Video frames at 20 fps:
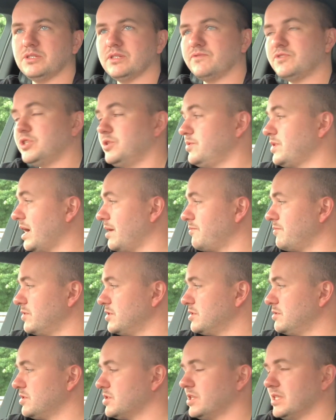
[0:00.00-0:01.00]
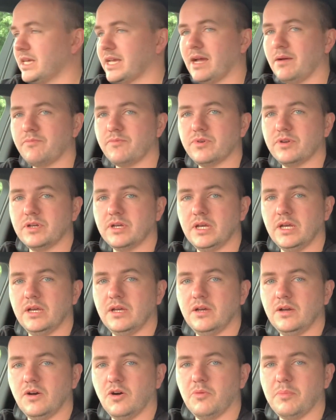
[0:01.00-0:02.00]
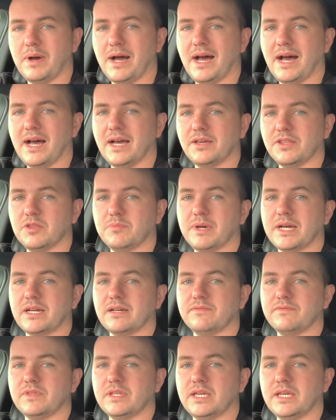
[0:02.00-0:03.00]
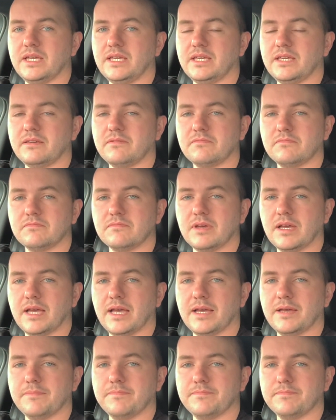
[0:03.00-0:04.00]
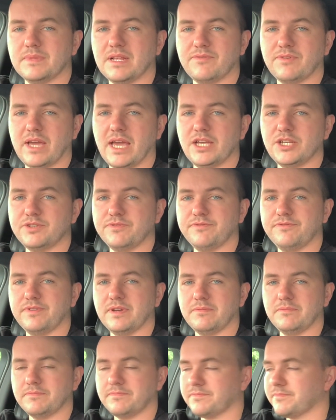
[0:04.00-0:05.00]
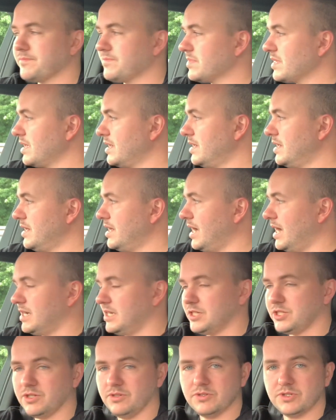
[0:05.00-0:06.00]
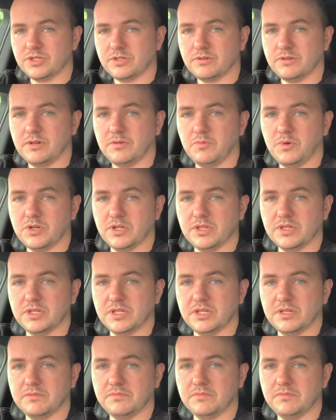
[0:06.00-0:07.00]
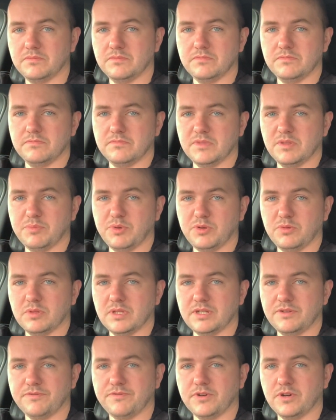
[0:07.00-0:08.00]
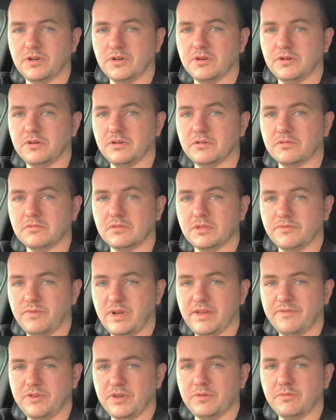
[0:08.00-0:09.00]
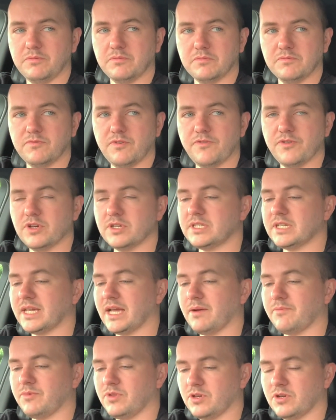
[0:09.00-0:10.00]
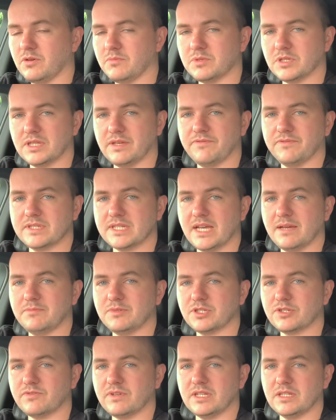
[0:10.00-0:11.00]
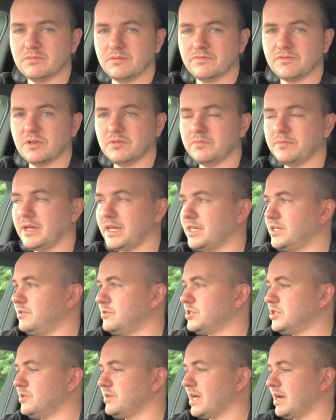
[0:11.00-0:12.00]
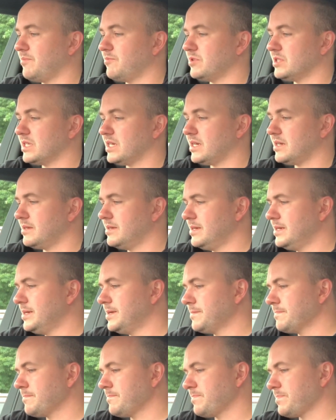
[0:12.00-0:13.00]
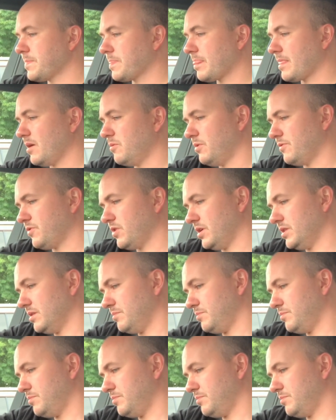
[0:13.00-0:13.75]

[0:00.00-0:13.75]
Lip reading: of two cameras, so it's got the camera up high on the back of the navigation fin, and it's also got one on the boot lid for the rear view reversing camera that comes on the infotainment screen, so we can use two cameras there. We've got the